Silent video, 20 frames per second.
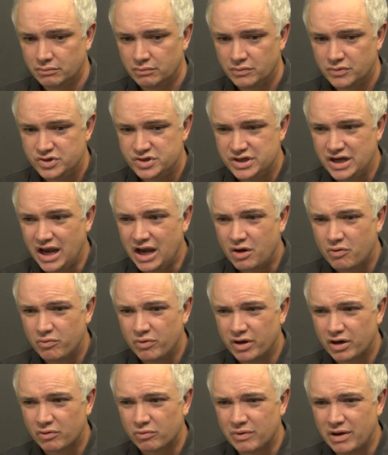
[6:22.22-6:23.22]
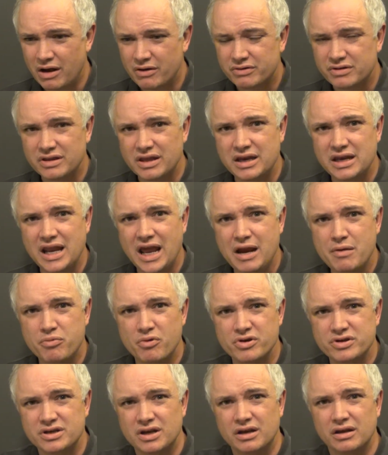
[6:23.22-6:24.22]
Jake went around to the
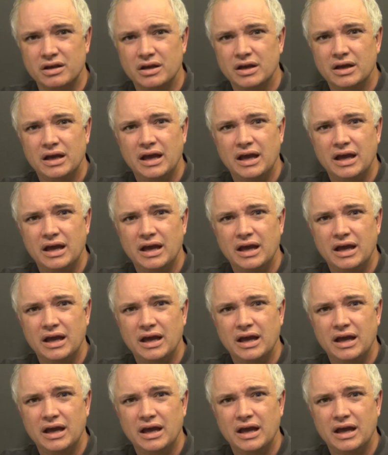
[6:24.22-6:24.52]
neighbors and